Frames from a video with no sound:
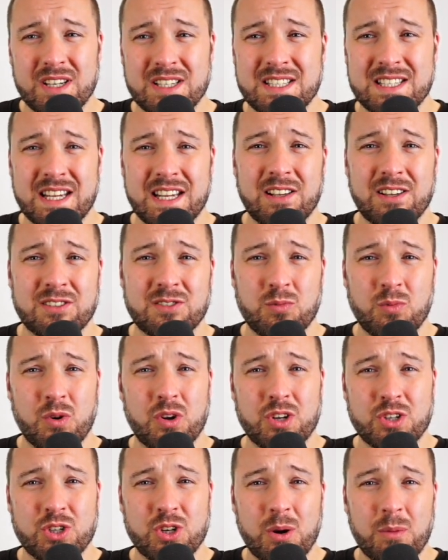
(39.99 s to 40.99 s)
skills
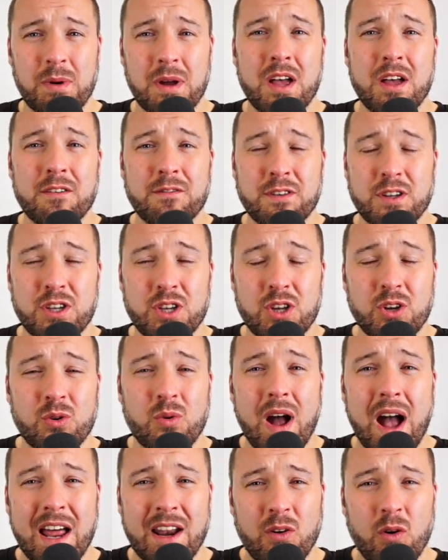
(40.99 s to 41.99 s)
workshop for you
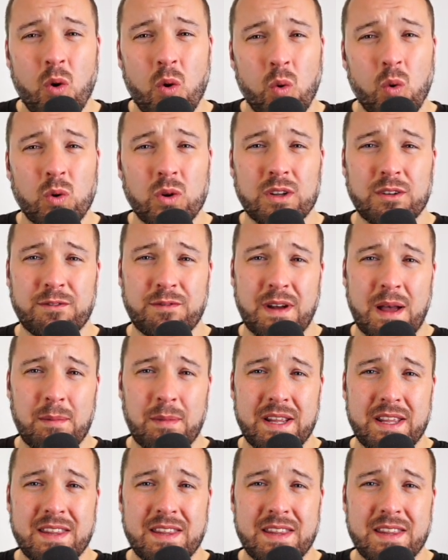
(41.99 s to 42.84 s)
and all the family.